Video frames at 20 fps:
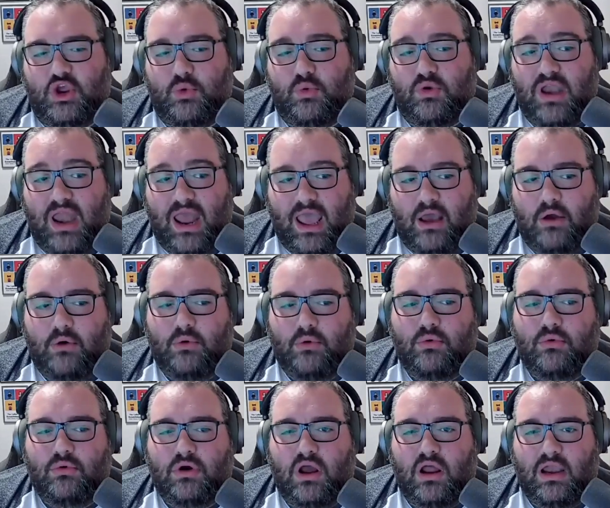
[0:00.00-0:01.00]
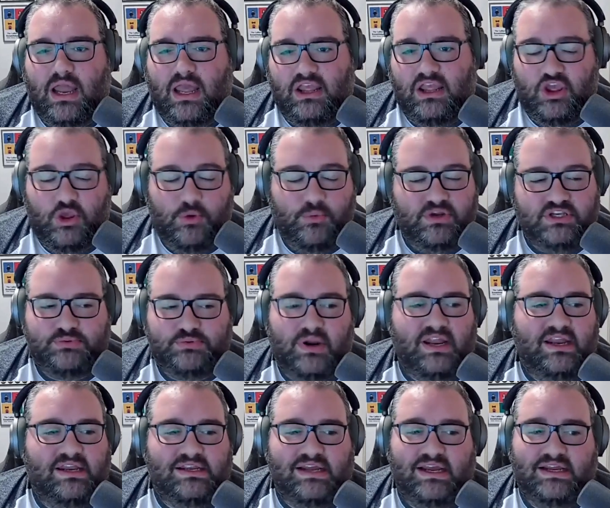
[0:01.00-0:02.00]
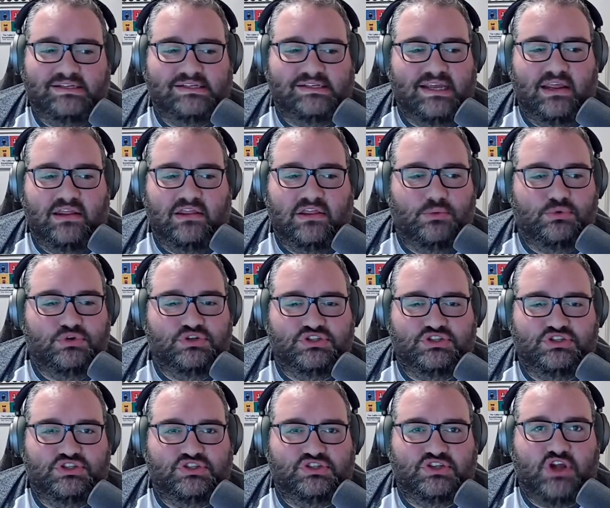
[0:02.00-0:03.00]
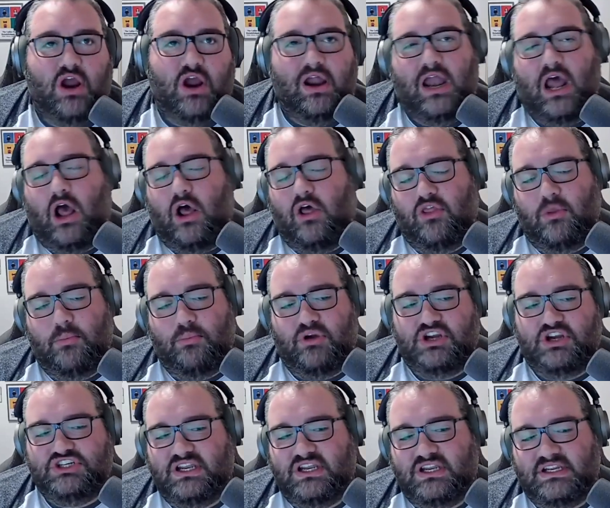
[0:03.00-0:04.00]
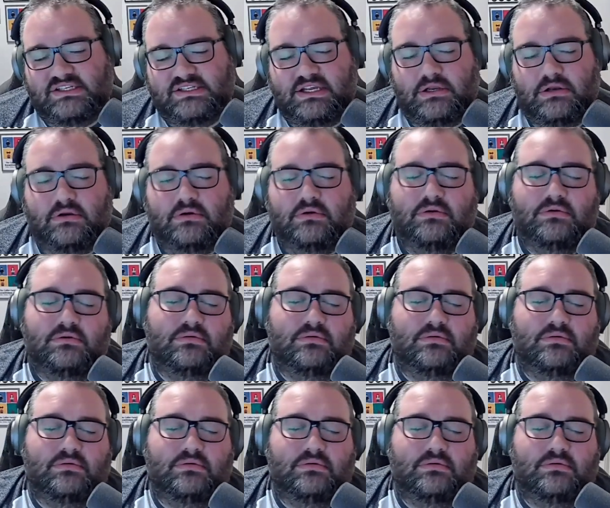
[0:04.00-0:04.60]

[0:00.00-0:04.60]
you now and like you in 2019 that was just starting out on the British indie scene?